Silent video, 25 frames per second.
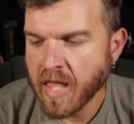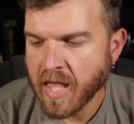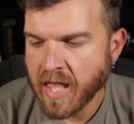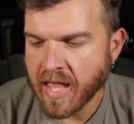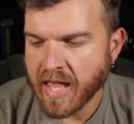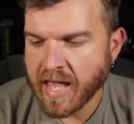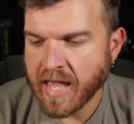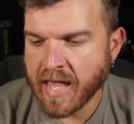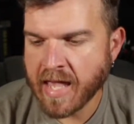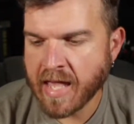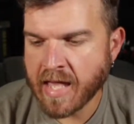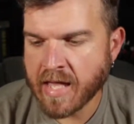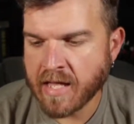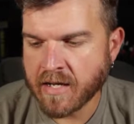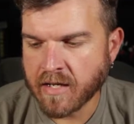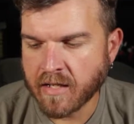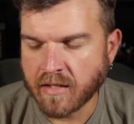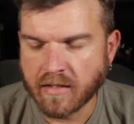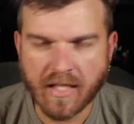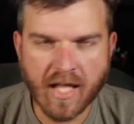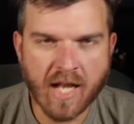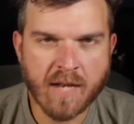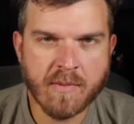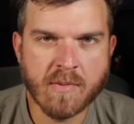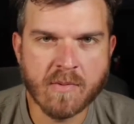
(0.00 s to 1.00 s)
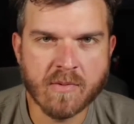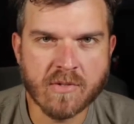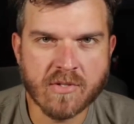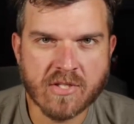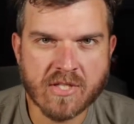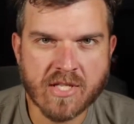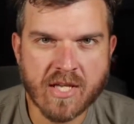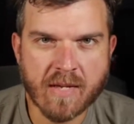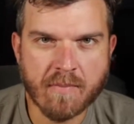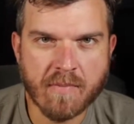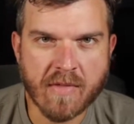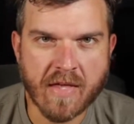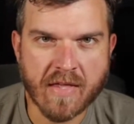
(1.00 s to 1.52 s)
And a lot of people
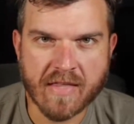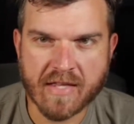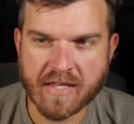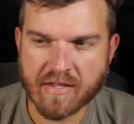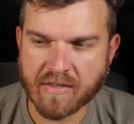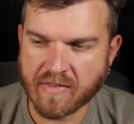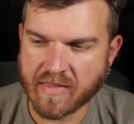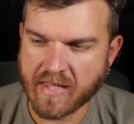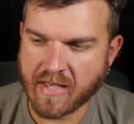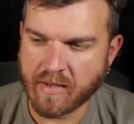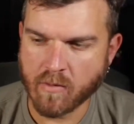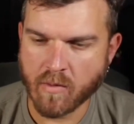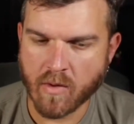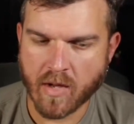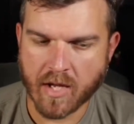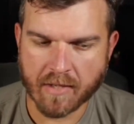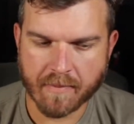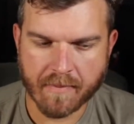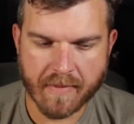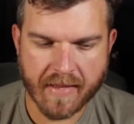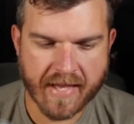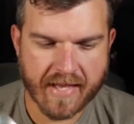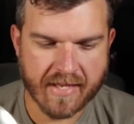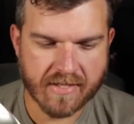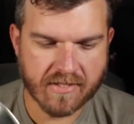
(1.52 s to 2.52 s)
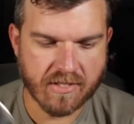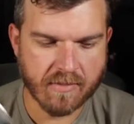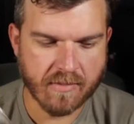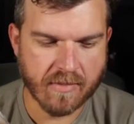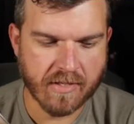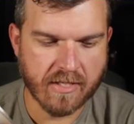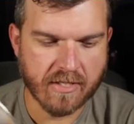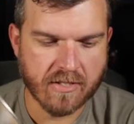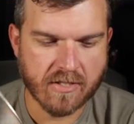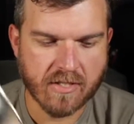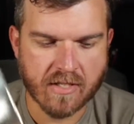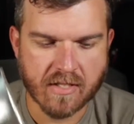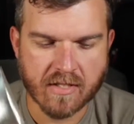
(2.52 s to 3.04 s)
skip that. They walk past something
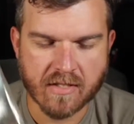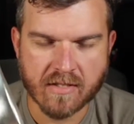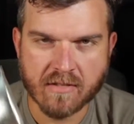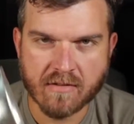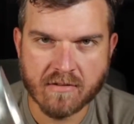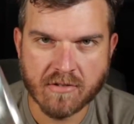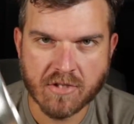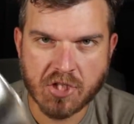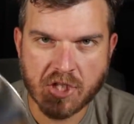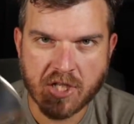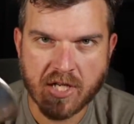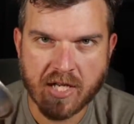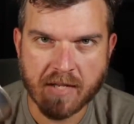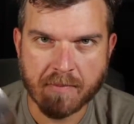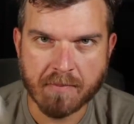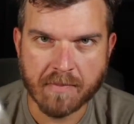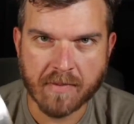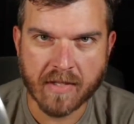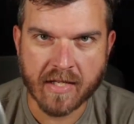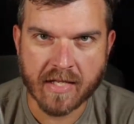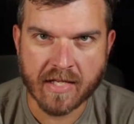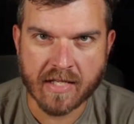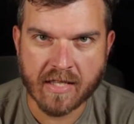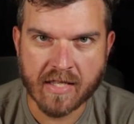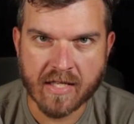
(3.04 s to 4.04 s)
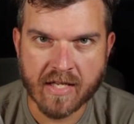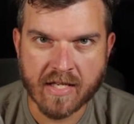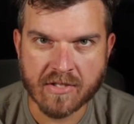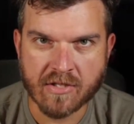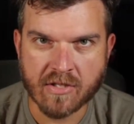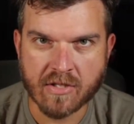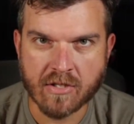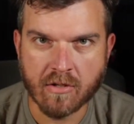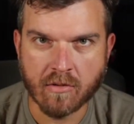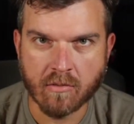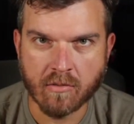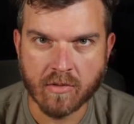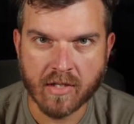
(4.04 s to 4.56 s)
just because it's cheap like this and
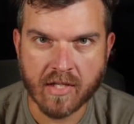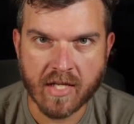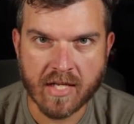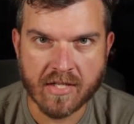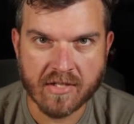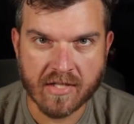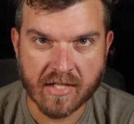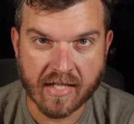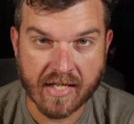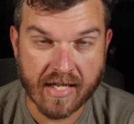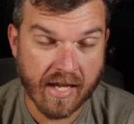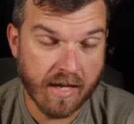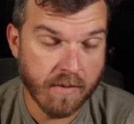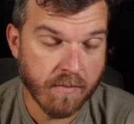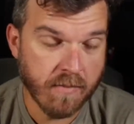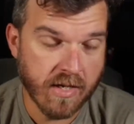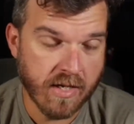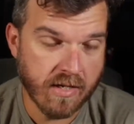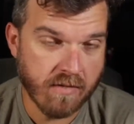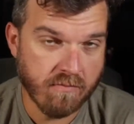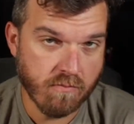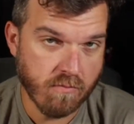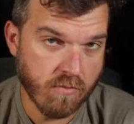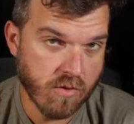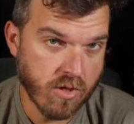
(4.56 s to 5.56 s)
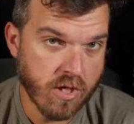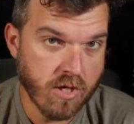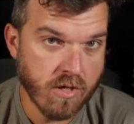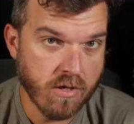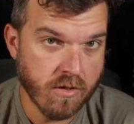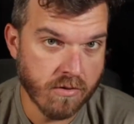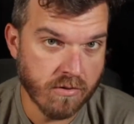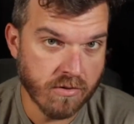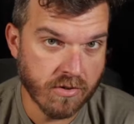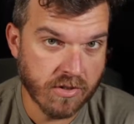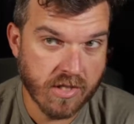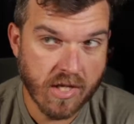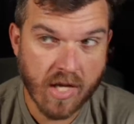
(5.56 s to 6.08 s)
don't realize it can be
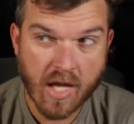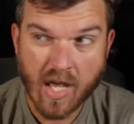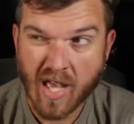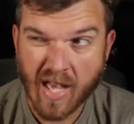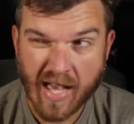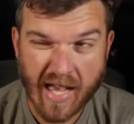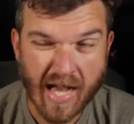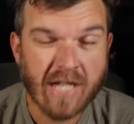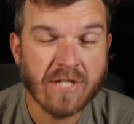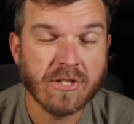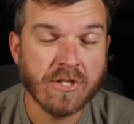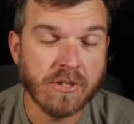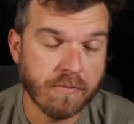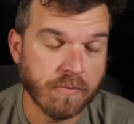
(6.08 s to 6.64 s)
used actually